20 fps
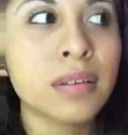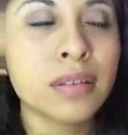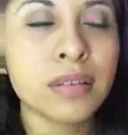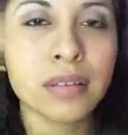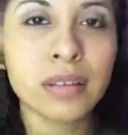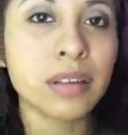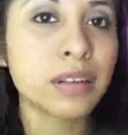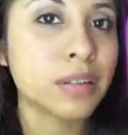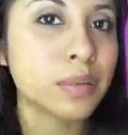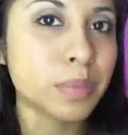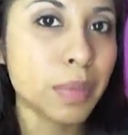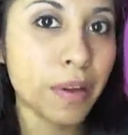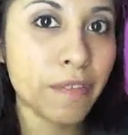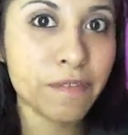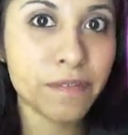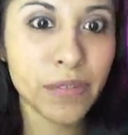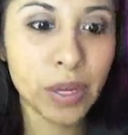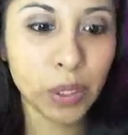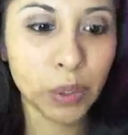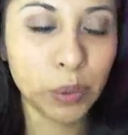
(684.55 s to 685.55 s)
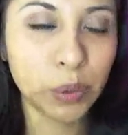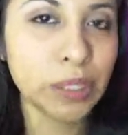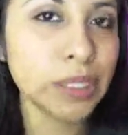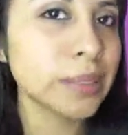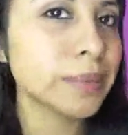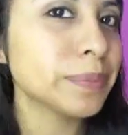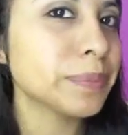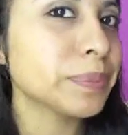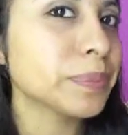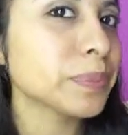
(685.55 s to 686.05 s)
That was my phone.
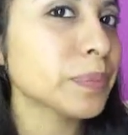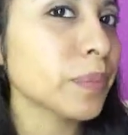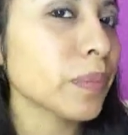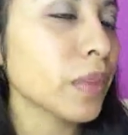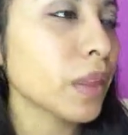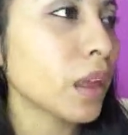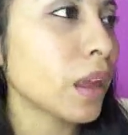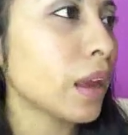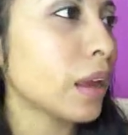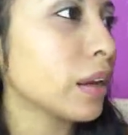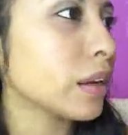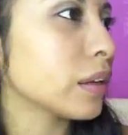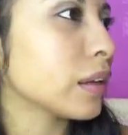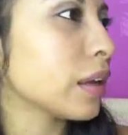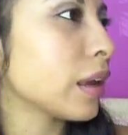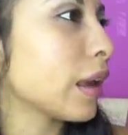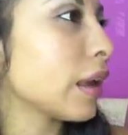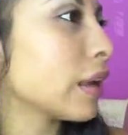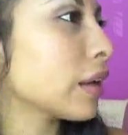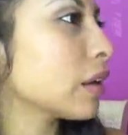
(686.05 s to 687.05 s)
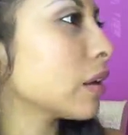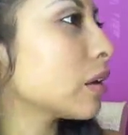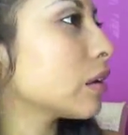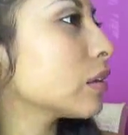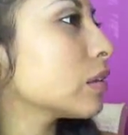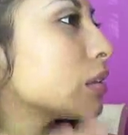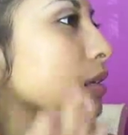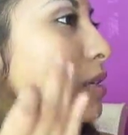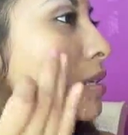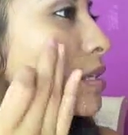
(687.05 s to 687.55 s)
And again, on this